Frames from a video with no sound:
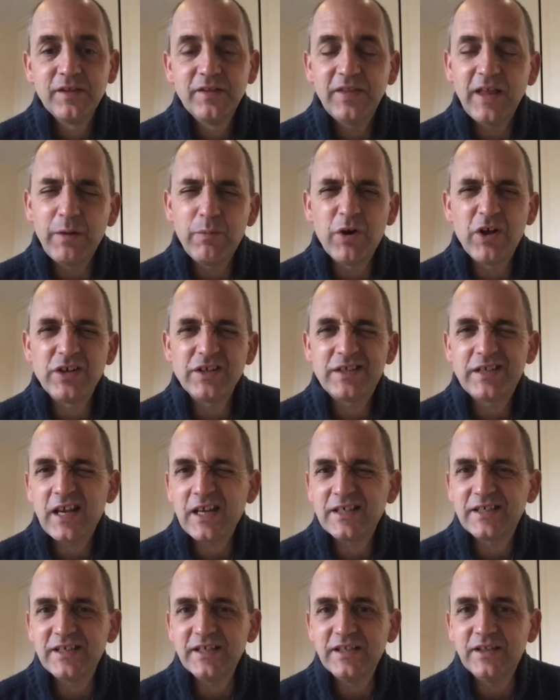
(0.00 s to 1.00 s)
They weren't
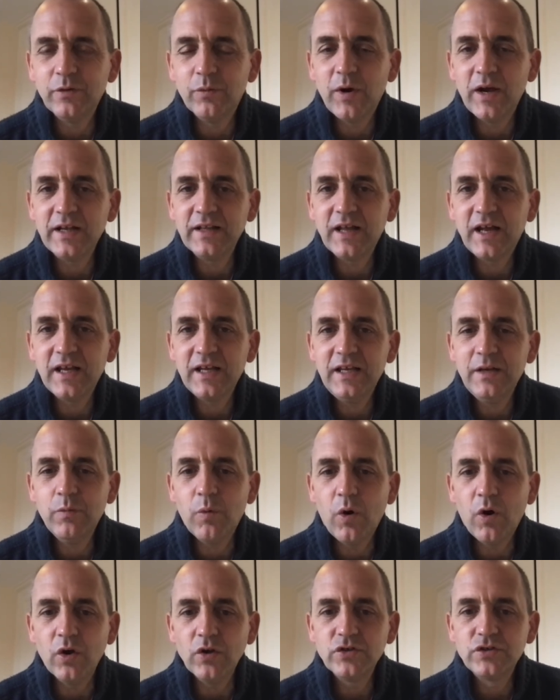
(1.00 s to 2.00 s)
tested the way that he
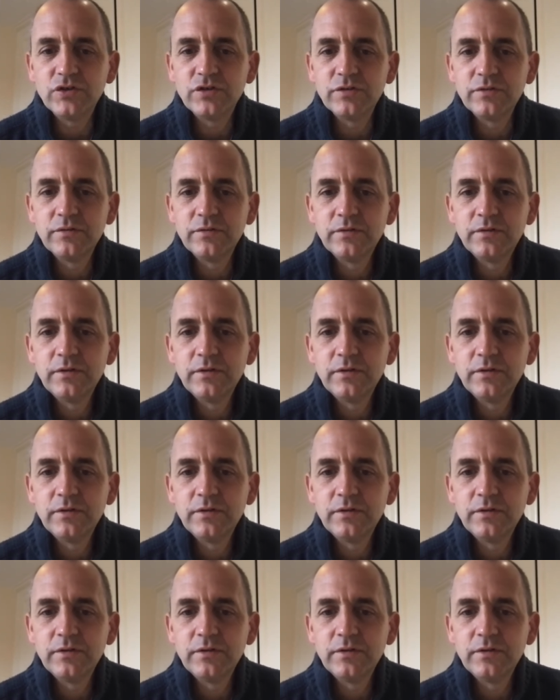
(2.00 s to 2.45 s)
was.